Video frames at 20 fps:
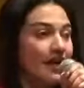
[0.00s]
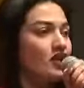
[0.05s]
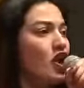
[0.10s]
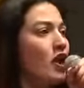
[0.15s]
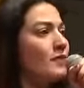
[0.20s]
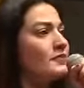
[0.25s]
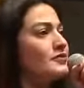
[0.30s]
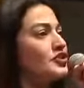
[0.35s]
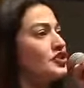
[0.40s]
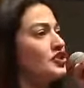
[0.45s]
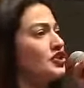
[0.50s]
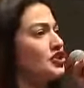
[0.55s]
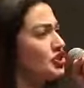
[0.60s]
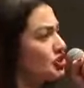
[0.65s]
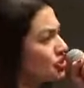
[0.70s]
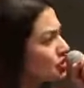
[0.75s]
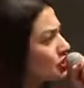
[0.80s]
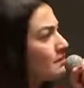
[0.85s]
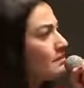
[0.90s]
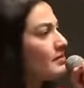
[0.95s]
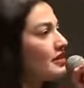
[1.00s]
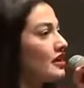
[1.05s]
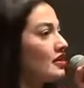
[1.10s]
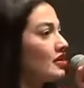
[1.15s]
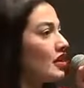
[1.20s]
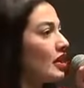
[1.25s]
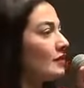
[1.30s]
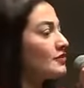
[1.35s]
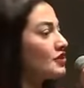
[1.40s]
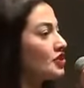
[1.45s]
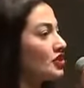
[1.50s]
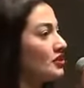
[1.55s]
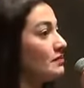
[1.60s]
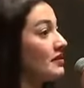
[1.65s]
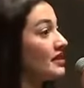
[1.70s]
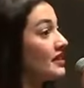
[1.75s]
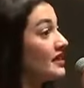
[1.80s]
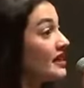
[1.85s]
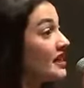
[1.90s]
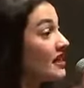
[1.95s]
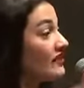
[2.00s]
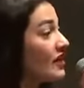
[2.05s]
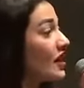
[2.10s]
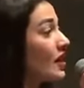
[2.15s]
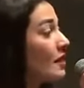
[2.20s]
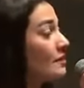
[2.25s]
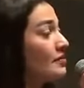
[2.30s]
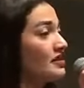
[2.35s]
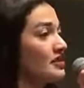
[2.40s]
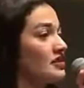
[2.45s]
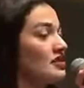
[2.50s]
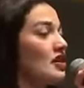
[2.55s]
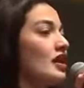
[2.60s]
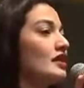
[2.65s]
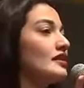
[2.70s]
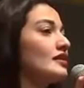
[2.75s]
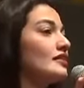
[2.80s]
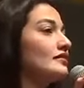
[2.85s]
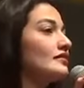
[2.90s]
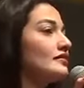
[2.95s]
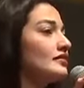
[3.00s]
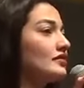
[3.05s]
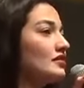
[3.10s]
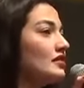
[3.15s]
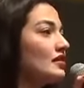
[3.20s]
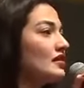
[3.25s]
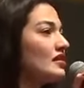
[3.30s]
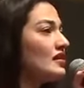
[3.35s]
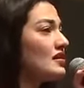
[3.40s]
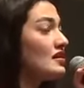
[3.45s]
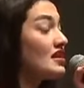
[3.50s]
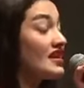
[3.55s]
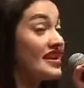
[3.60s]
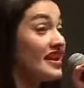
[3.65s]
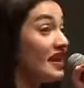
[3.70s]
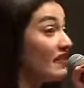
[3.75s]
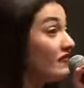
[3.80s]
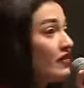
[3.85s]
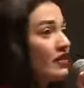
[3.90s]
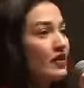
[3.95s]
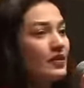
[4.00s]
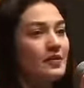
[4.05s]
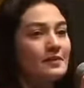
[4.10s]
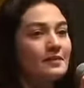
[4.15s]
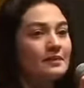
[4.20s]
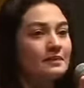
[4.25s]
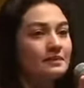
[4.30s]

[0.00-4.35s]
an option, should be an option, but giving up is not. Never.